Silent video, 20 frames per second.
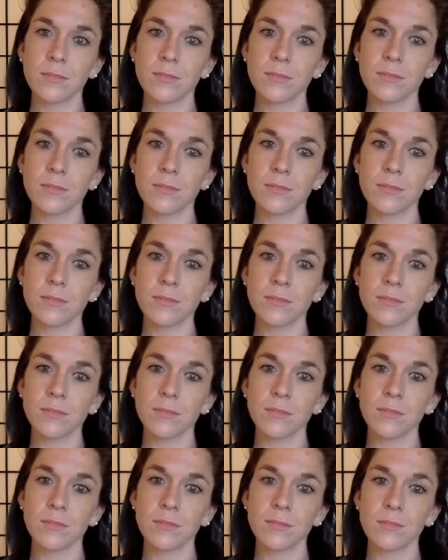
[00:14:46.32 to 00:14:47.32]

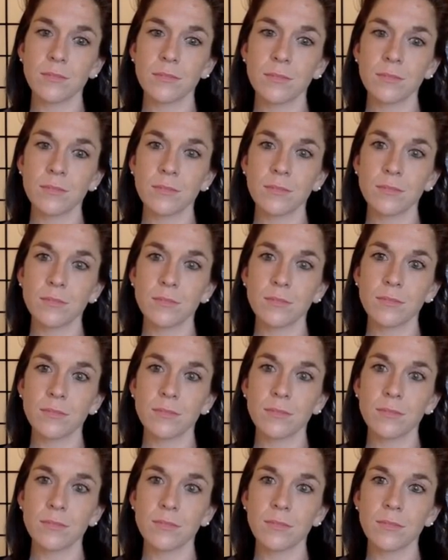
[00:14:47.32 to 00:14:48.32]

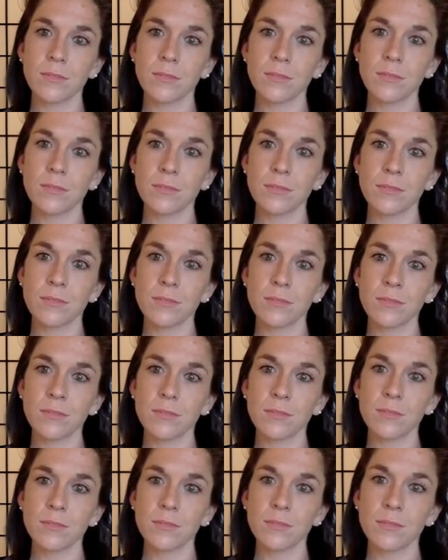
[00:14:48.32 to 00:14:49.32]

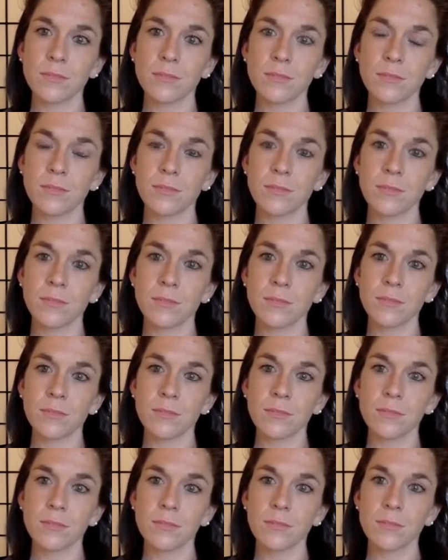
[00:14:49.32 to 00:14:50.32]

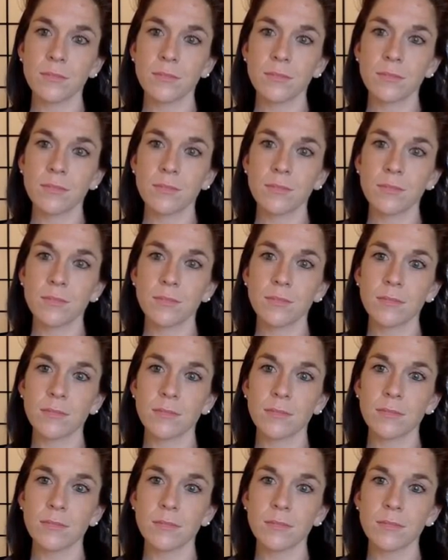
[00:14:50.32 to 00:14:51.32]

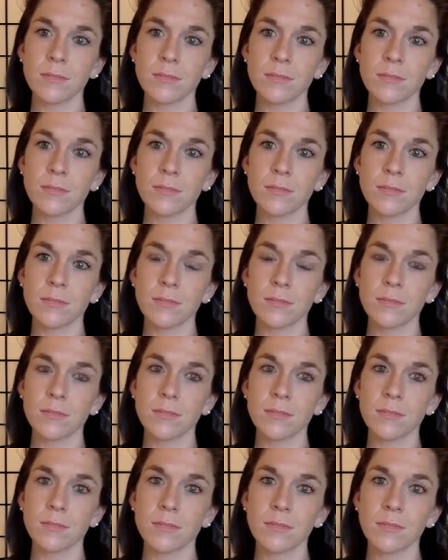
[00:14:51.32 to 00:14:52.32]

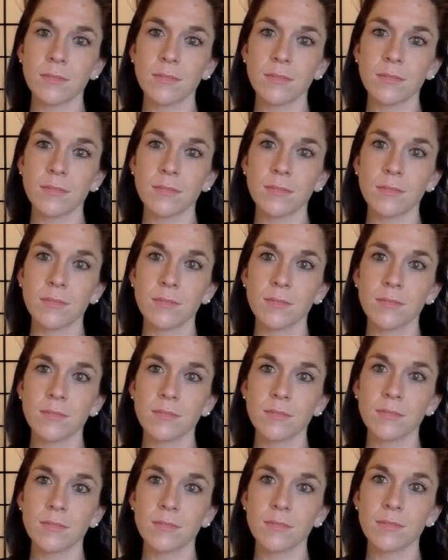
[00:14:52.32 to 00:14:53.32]

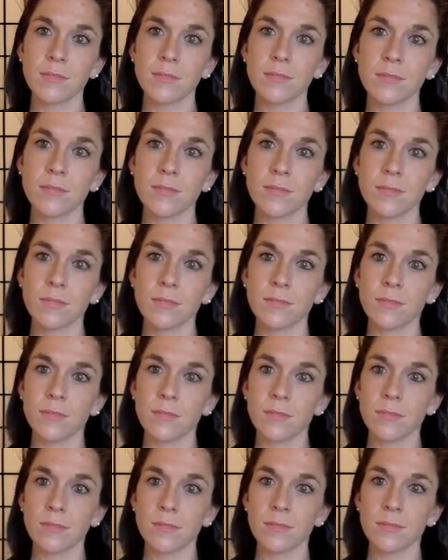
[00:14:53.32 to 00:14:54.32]
(not speaking)